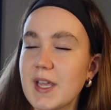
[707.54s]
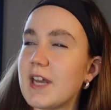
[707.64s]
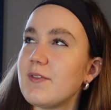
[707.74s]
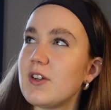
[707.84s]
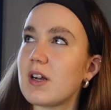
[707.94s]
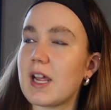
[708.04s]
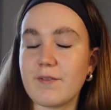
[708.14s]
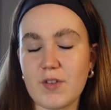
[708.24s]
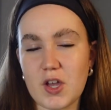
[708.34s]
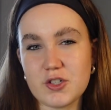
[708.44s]
They kind of look
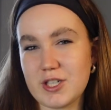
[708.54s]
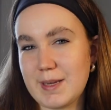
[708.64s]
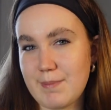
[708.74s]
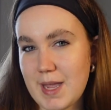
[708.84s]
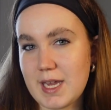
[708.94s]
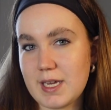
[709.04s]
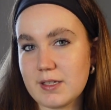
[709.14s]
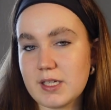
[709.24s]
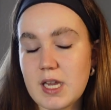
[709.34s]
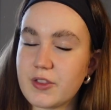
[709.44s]
like virtually
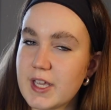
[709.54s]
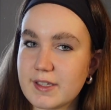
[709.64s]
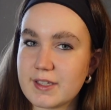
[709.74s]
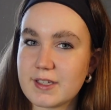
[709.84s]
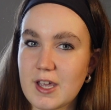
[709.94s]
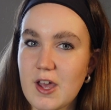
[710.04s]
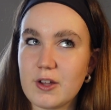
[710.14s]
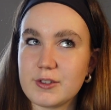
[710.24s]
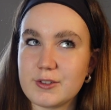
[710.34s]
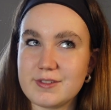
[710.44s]
made. There's this
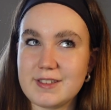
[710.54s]
girl called